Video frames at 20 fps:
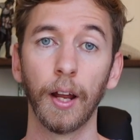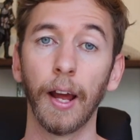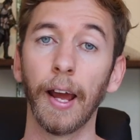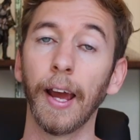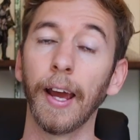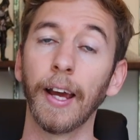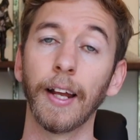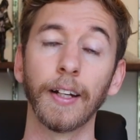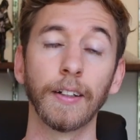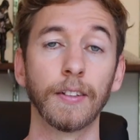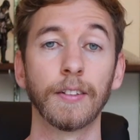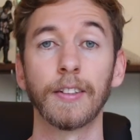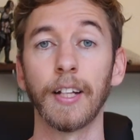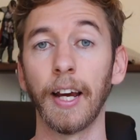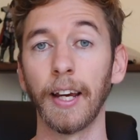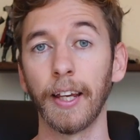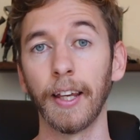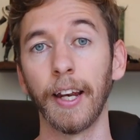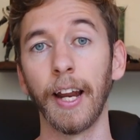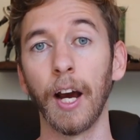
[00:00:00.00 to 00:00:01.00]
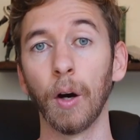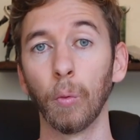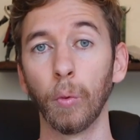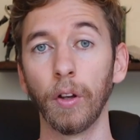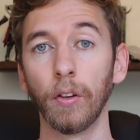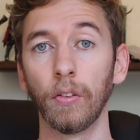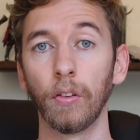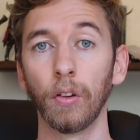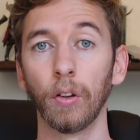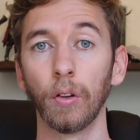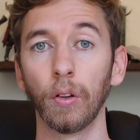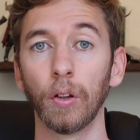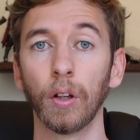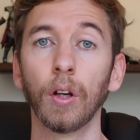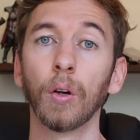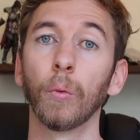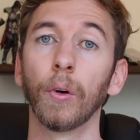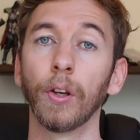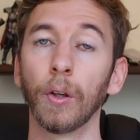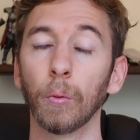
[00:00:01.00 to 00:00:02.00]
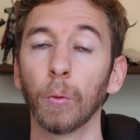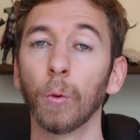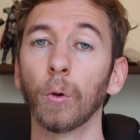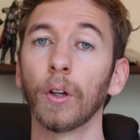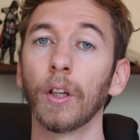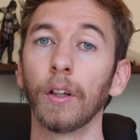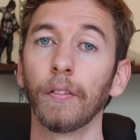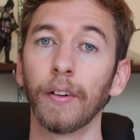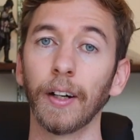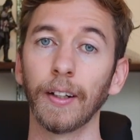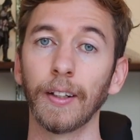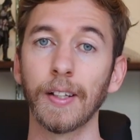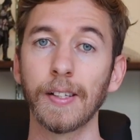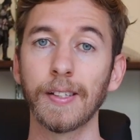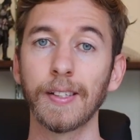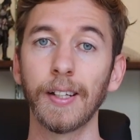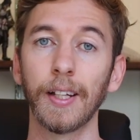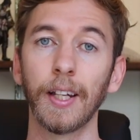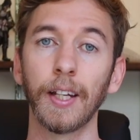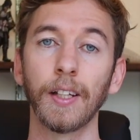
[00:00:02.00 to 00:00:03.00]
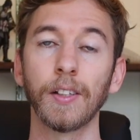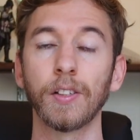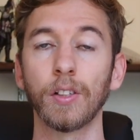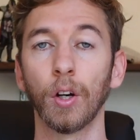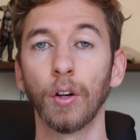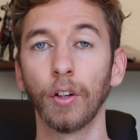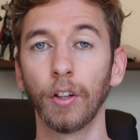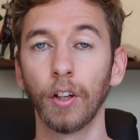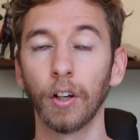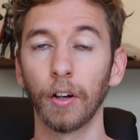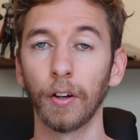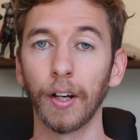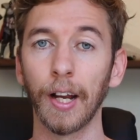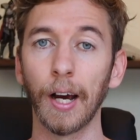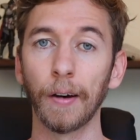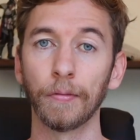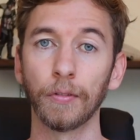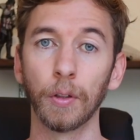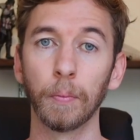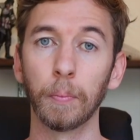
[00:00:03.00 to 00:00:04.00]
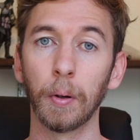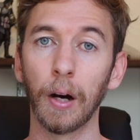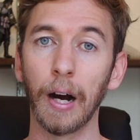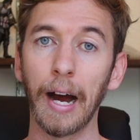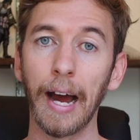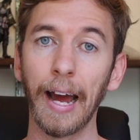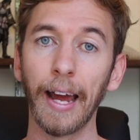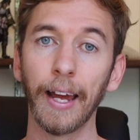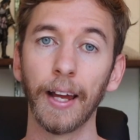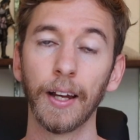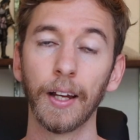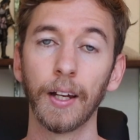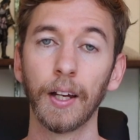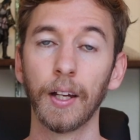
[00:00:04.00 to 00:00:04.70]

and take it out with you when you're walking around the city so you don't have to buy